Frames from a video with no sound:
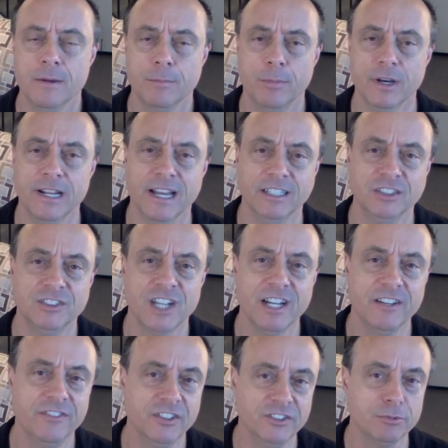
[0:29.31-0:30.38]
But I
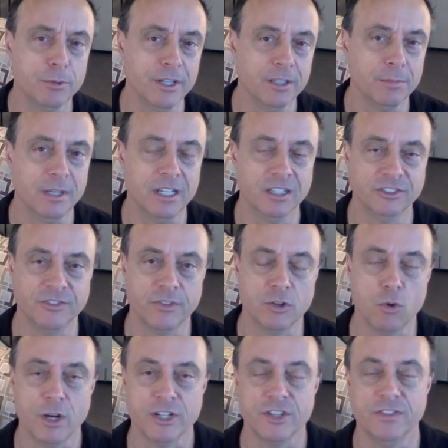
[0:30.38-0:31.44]
decided this week, because of a
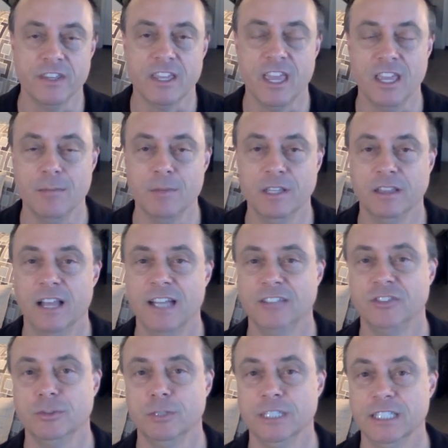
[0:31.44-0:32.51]
question that came in
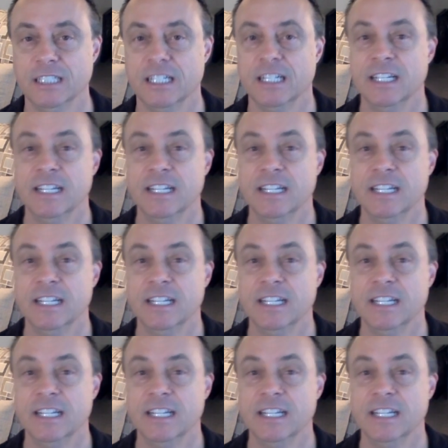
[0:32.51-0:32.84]
last week,